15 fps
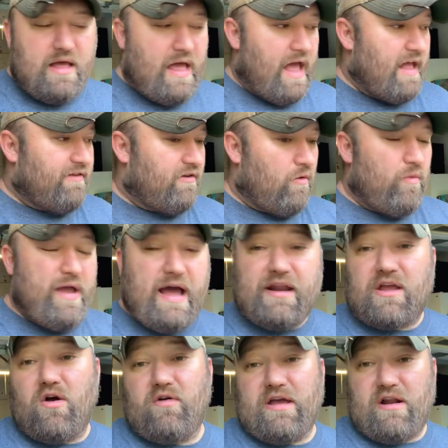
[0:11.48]
And so we got to
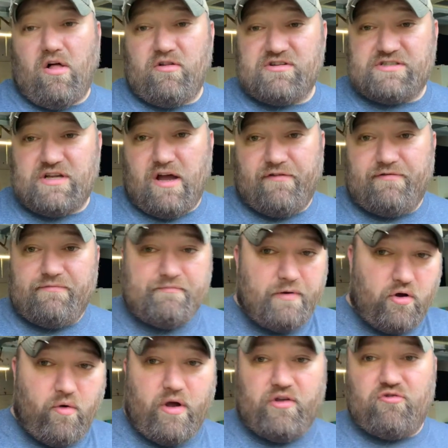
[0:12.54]
go get all the stuff. My
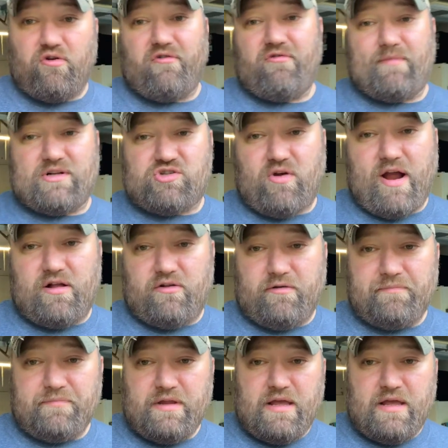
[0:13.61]
grills are over at my trailer.